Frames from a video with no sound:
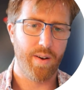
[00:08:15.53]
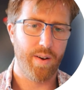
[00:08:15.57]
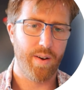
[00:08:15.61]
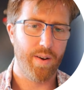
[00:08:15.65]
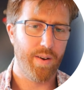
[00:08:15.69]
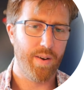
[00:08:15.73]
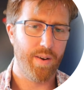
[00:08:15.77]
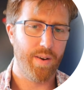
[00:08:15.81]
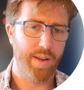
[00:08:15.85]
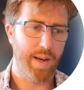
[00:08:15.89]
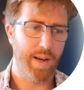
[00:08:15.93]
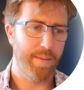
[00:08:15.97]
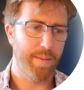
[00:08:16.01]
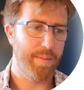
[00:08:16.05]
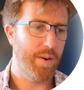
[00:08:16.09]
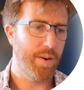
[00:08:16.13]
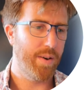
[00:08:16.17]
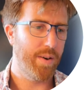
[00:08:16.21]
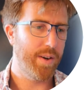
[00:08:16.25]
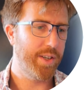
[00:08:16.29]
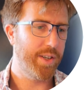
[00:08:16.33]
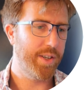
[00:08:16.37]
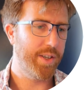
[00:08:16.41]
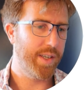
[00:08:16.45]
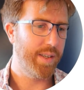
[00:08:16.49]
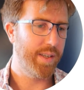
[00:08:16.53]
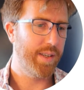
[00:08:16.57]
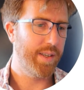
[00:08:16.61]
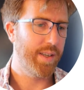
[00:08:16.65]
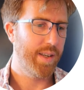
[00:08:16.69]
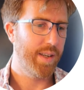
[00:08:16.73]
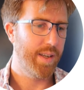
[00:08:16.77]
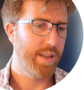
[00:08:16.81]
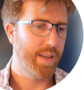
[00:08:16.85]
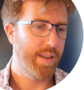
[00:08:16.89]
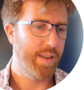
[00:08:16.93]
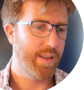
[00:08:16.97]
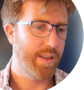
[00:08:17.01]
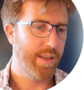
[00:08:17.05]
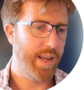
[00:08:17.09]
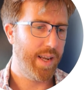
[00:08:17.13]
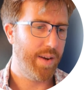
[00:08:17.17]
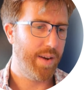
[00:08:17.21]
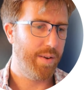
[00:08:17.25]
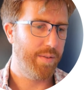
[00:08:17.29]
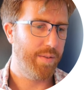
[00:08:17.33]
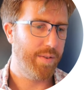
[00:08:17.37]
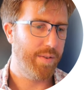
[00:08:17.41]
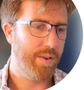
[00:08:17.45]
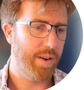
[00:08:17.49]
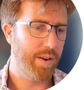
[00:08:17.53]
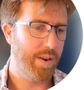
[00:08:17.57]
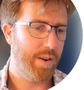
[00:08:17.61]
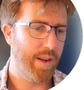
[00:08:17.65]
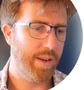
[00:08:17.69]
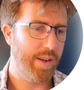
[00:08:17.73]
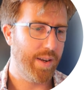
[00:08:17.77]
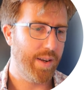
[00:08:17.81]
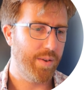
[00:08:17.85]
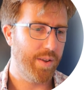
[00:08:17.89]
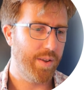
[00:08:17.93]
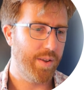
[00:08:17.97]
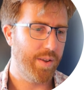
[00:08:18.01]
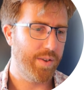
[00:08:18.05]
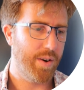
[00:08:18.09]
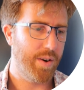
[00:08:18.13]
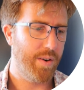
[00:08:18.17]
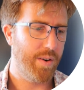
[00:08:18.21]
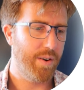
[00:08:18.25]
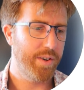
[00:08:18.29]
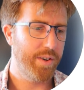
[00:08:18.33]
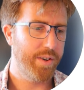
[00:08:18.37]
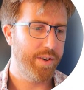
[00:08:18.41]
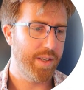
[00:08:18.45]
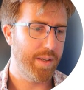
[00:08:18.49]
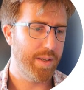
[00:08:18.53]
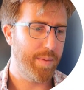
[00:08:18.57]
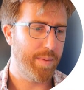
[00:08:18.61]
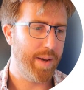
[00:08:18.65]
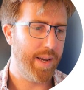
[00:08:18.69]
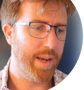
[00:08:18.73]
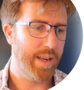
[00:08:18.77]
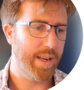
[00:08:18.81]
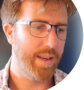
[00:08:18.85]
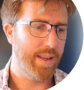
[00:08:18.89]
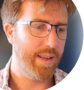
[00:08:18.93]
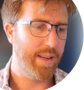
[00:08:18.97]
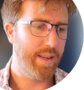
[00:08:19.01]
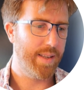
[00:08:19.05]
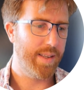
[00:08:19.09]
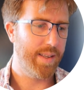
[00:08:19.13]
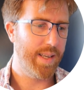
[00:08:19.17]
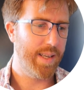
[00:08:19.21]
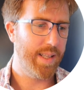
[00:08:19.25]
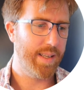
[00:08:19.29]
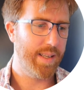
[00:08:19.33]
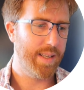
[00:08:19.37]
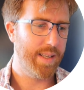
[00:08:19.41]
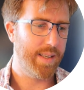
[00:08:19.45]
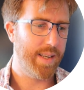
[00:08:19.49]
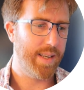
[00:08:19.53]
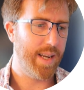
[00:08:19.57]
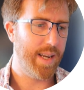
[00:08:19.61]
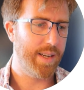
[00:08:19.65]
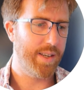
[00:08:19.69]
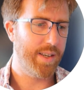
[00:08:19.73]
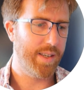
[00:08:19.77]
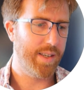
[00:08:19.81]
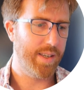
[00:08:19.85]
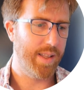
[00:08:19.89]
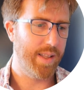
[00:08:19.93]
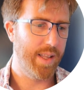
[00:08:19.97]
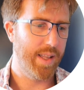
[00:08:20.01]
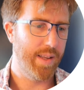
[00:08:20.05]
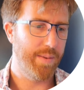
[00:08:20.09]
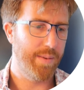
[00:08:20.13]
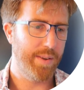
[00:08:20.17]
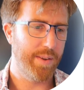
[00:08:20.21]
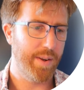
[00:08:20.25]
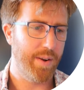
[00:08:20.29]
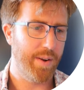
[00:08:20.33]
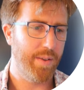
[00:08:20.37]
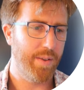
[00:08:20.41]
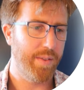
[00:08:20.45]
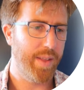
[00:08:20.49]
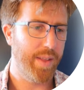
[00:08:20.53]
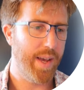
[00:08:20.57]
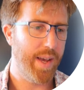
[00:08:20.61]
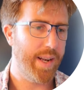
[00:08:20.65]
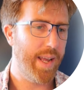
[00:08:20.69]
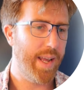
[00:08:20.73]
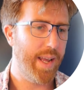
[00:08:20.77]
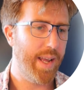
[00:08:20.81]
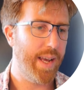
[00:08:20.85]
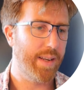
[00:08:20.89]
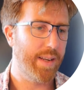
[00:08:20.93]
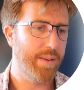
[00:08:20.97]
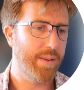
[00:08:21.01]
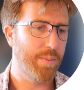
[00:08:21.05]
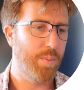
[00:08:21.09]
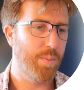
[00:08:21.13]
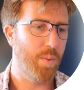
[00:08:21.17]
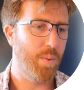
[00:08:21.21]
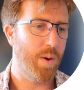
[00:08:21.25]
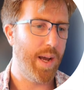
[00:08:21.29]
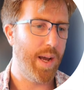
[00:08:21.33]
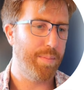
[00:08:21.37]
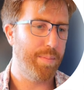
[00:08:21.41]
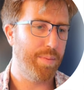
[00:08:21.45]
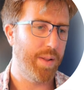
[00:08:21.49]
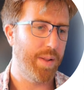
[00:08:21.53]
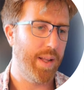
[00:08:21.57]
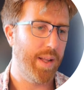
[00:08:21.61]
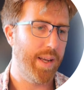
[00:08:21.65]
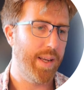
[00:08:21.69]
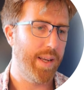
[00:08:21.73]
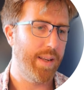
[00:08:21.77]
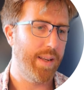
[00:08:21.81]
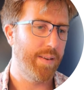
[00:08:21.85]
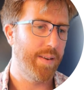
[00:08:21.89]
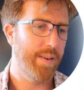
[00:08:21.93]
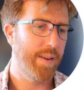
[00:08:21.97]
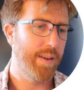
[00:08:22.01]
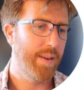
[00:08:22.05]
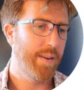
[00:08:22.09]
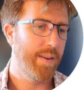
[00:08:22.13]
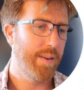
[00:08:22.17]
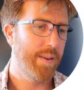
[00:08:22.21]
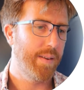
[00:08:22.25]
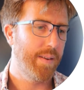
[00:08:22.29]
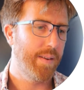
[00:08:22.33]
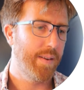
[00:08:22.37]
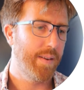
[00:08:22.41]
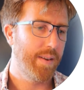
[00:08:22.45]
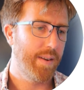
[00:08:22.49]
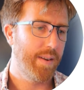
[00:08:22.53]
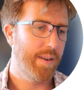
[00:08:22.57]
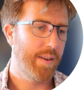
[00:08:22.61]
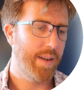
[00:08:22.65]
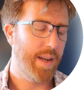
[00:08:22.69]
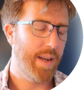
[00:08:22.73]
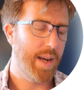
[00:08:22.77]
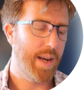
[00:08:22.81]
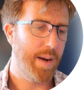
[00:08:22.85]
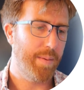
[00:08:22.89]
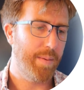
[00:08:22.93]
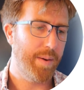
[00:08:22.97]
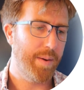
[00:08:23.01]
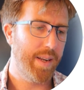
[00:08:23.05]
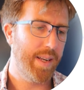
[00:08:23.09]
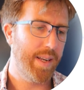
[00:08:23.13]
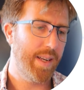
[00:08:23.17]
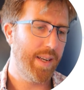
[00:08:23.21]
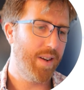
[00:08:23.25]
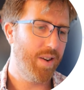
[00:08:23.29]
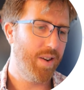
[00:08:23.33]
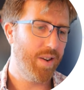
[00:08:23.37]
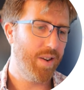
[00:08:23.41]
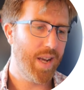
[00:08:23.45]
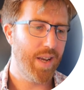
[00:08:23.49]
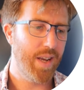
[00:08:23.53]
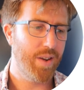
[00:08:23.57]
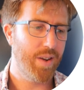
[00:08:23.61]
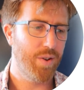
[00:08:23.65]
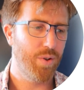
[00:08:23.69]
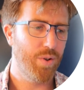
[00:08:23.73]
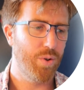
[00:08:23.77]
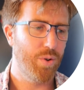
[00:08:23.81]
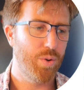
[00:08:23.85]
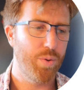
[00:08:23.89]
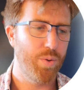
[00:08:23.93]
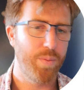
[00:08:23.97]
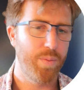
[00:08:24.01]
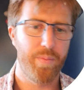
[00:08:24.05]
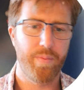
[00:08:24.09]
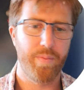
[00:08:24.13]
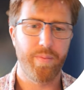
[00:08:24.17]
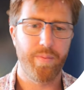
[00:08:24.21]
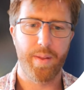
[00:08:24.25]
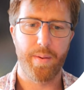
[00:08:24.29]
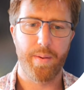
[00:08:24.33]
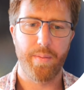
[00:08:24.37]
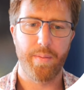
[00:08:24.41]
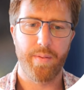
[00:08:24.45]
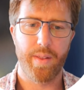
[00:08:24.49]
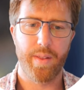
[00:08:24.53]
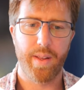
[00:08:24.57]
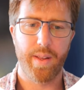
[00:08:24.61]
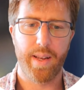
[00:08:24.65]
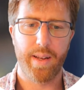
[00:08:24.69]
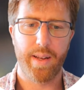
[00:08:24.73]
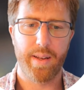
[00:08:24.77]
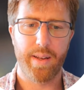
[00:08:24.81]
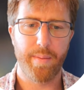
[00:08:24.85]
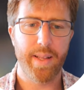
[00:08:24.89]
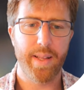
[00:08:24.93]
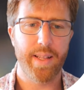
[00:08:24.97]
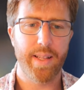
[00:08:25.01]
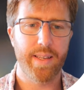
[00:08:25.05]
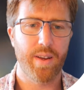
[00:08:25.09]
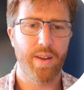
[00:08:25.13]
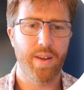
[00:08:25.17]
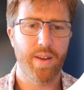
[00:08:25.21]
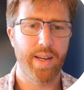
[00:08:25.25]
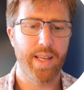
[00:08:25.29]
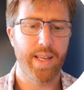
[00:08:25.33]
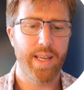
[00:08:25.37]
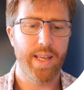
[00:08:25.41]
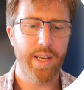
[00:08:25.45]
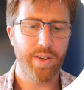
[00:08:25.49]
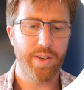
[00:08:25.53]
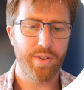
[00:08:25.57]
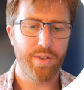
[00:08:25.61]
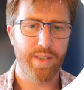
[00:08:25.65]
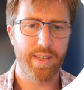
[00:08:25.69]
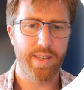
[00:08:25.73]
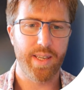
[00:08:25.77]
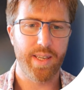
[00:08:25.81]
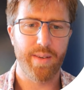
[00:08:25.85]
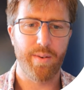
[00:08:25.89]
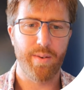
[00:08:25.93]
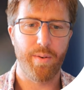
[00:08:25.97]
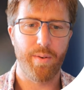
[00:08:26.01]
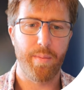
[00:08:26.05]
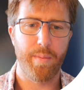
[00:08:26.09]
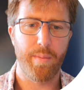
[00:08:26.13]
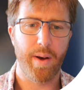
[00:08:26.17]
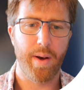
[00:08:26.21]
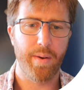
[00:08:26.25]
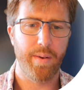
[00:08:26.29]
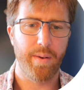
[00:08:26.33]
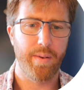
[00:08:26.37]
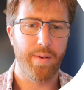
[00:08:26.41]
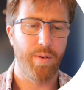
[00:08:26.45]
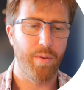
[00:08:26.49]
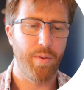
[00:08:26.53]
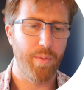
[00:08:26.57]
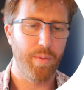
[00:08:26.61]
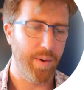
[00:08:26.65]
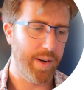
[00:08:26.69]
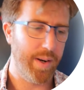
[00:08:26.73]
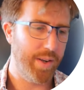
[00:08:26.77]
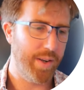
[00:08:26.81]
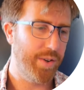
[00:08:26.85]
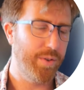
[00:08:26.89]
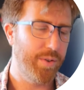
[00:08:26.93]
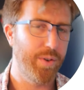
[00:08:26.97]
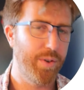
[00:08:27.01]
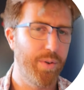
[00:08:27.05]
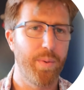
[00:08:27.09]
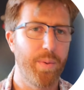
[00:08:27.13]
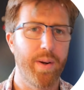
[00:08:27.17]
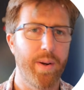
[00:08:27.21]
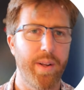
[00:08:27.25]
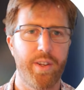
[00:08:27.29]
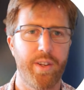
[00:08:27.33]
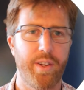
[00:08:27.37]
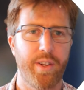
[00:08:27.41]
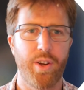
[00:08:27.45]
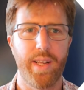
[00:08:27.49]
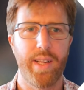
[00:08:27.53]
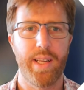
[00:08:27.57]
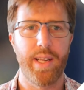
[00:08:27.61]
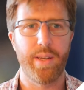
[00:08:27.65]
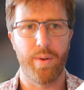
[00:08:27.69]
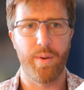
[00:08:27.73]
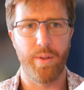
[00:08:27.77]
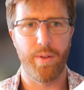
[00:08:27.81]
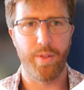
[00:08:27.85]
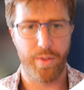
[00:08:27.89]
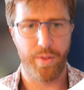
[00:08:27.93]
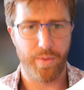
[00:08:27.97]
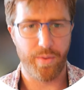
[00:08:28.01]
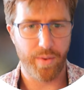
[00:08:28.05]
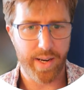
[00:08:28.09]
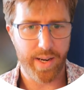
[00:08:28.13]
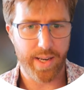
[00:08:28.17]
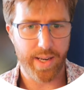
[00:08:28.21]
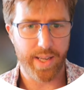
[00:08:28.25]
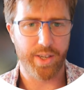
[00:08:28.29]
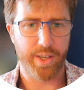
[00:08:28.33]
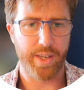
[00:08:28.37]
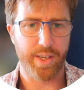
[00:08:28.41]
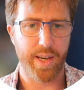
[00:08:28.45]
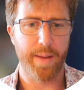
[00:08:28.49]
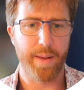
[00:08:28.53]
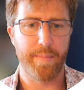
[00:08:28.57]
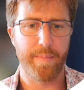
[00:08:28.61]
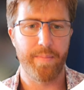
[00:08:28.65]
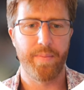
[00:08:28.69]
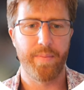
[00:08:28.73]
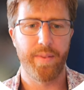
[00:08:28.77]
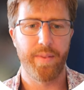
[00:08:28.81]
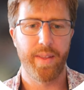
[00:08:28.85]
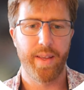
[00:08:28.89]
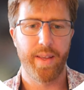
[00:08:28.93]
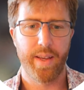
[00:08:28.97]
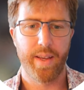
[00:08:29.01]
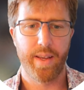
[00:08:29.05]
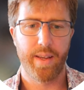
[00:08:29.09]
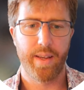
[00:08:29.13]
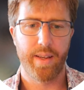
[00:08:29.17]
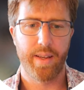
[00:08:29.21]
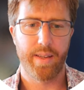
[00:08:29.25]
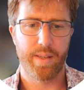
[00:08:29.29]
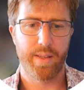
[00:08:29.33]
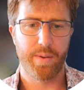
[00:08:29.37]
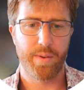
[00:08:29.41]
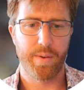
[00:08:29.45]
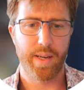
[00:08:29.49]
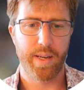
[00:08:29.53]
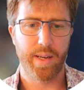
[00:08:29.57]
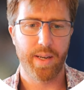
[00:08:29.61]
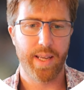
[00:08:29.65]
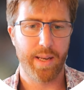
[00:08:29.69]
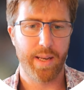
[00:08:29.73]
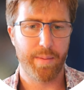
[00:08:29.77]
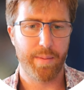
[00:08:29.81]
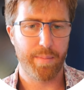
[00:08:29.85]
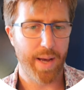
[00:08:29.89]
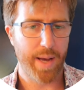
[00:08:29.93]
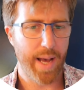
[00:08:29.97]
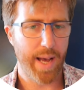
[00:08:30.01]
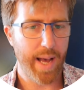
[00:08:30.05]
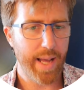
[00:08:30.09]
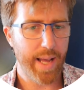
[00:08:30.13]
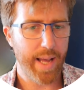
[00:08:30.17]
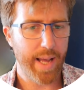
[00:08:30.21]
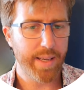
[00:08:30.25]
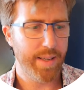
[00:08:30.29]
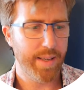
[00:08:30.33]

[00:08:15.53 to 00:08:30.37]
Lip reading: origin, now we've got like those origins back, and you can see the sketch just lives on that XY plane. And okay, cool. To make this kind of interesting, what we want to do is we want to turn it into a 3D shape. So we're going to hit pad